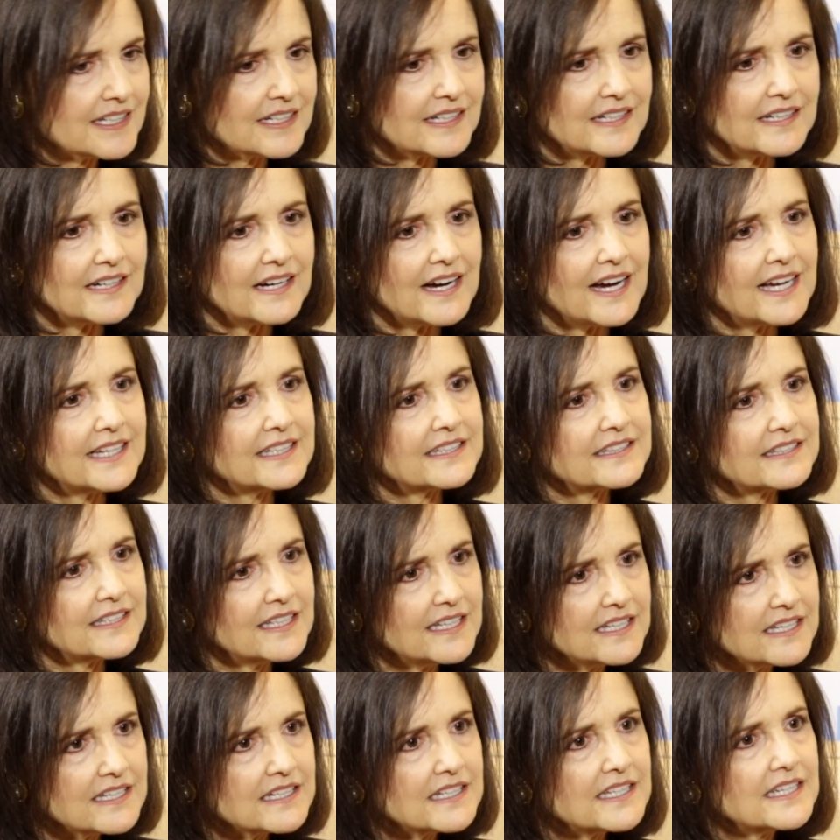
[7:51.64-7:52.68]
I
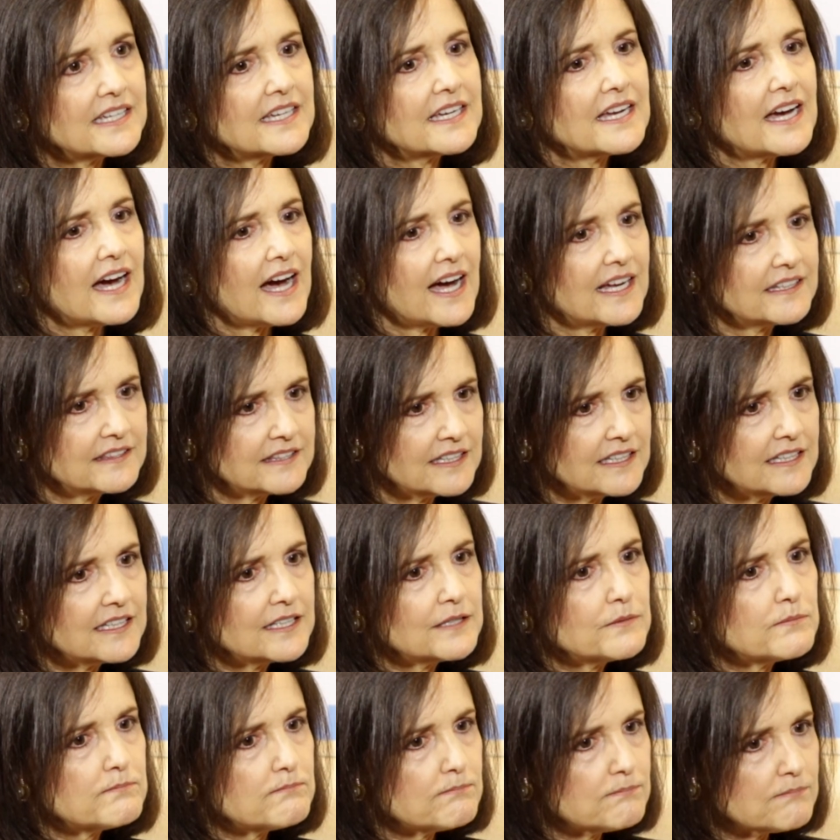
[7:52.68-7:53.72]
think
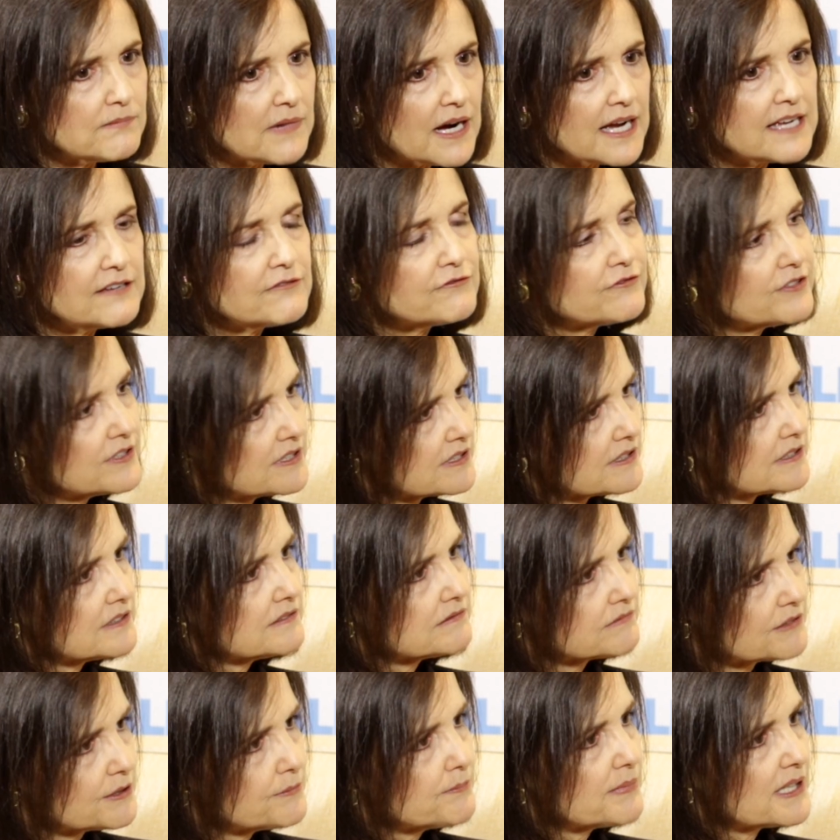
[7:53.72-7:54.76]
he might feel
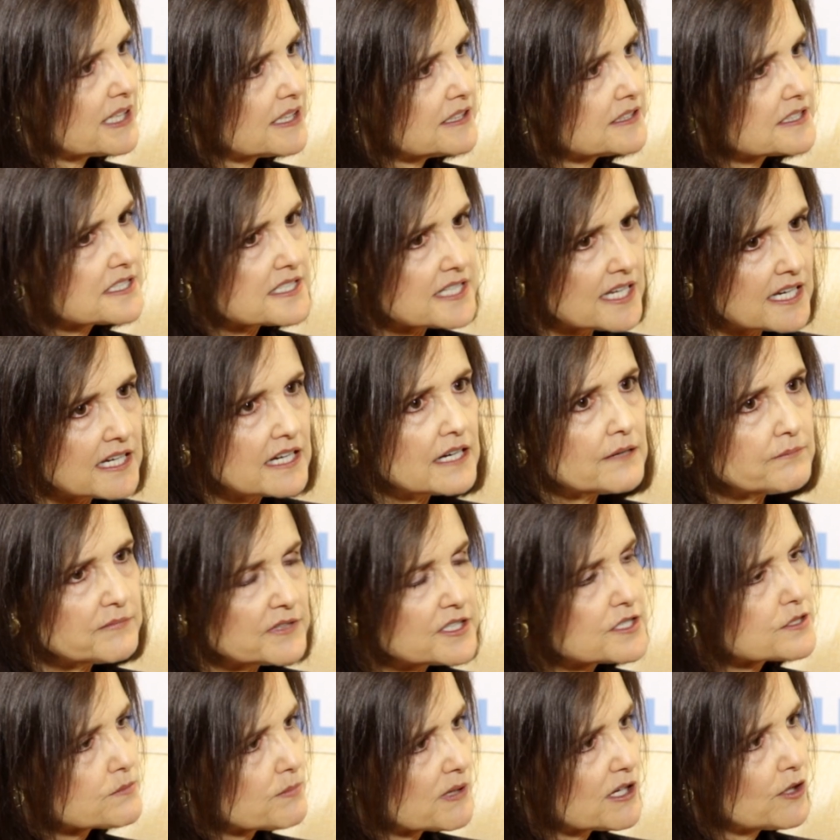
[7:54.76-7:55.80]
compelled to take up
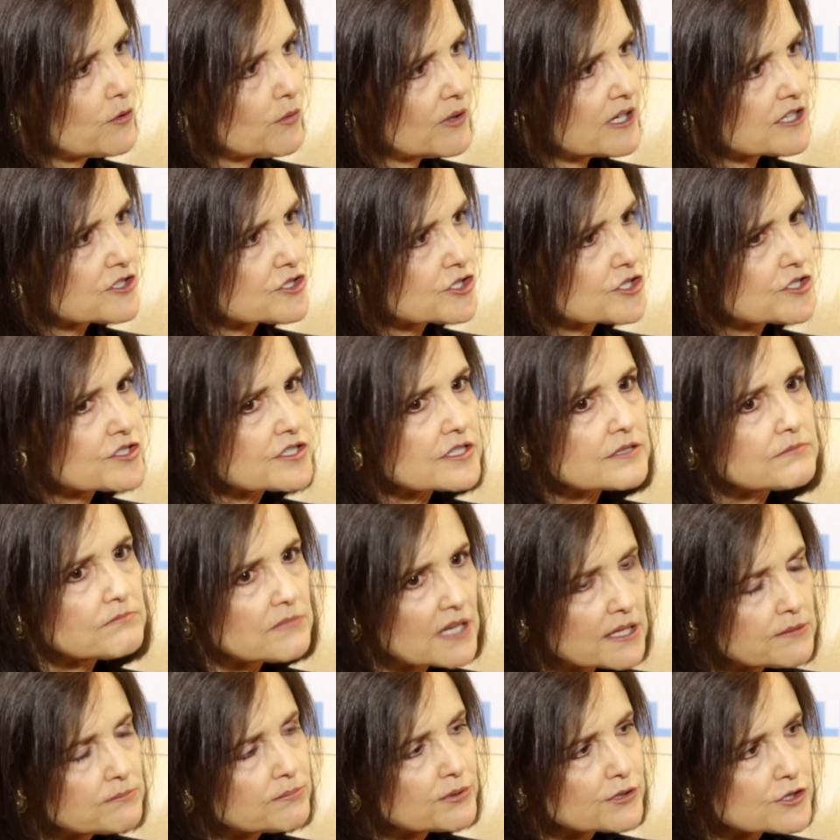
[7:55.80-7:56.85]
these big questions
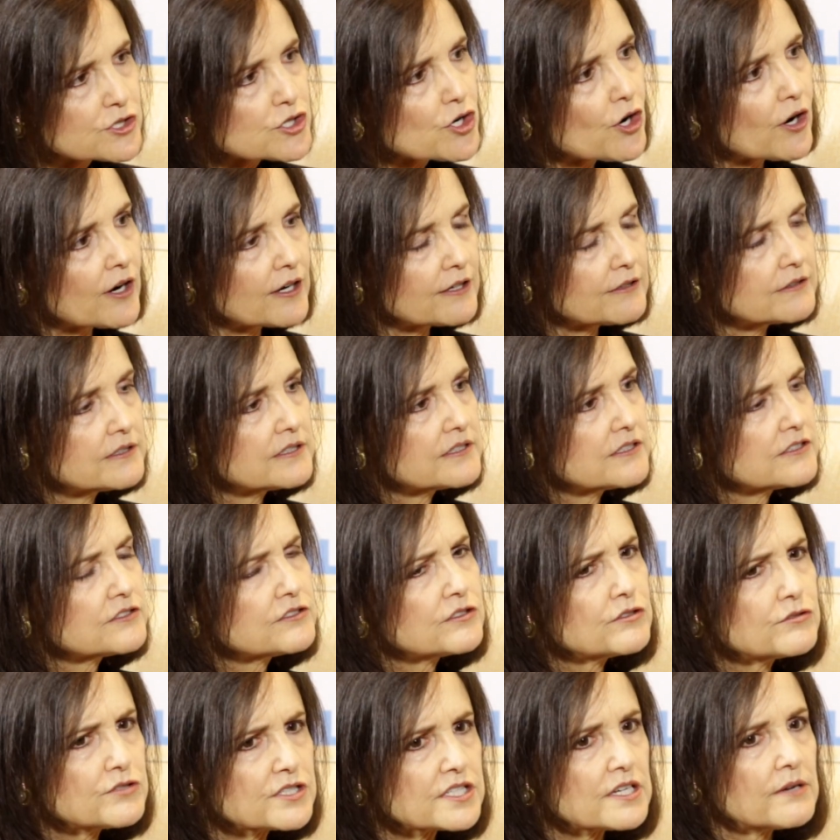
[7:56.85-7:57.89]
and push hard to
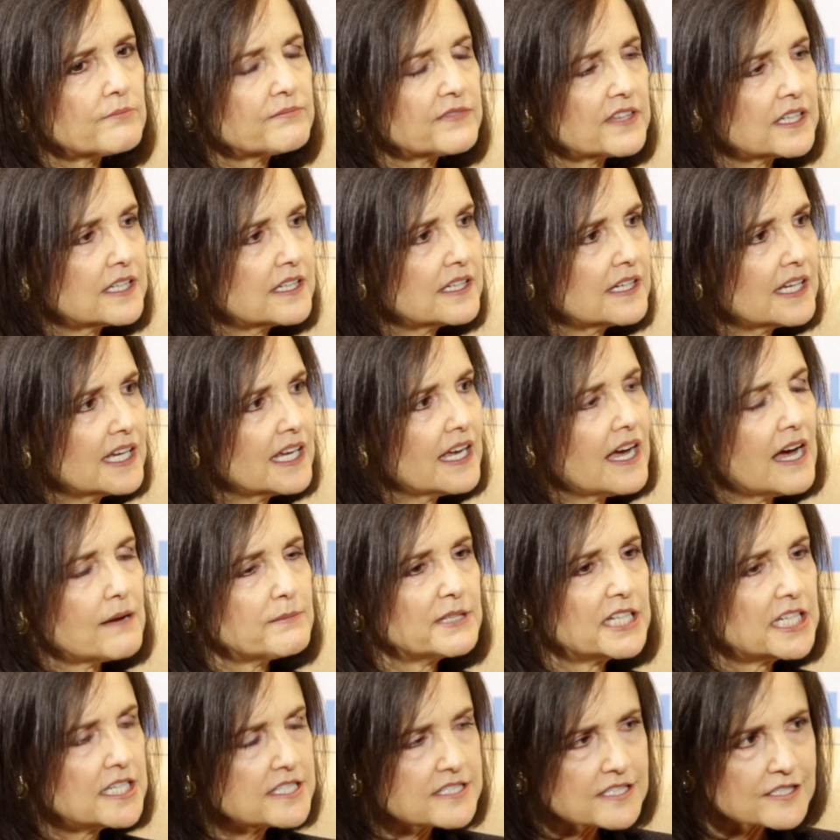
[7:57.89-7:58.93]
do something. I
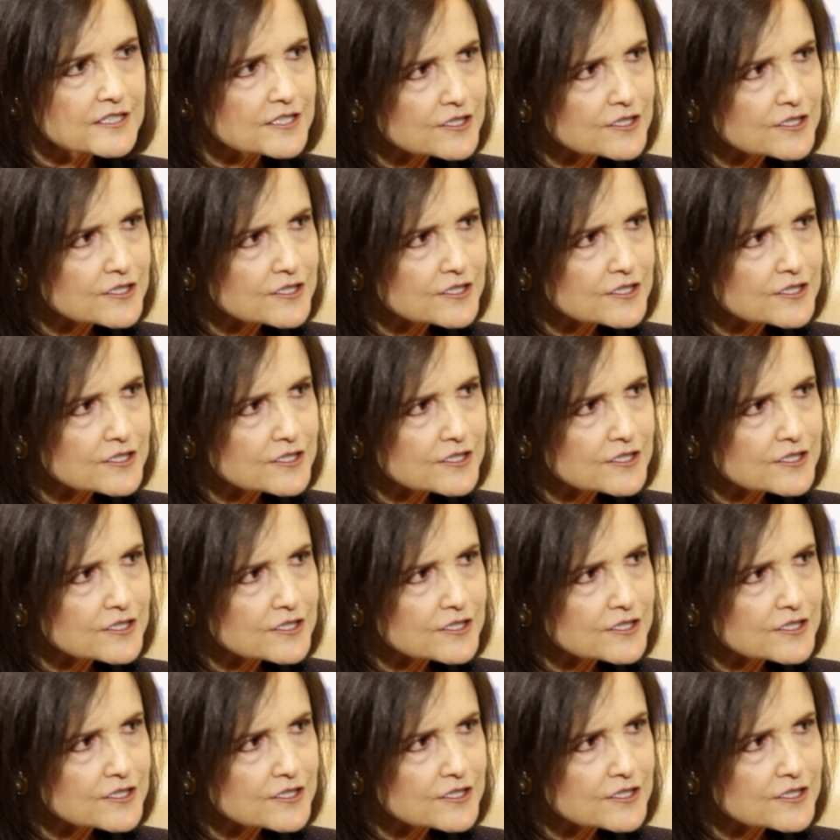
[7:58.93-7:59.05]
mean, he's a